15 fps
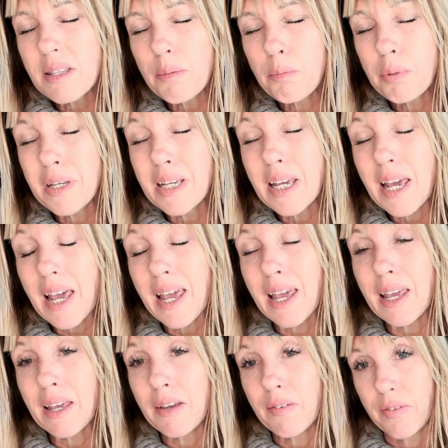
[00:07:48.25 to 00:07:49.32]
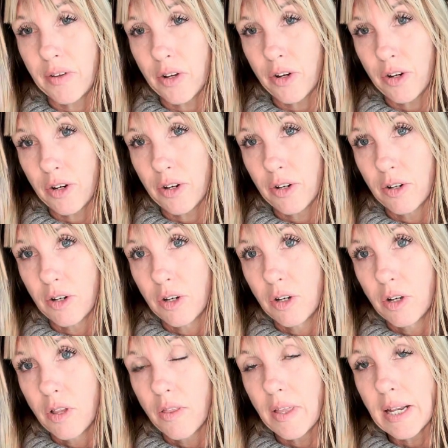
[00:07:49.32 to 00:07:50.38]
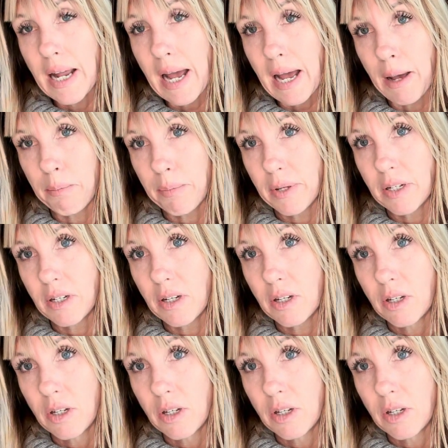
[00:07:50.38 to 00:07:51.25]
behavior that happened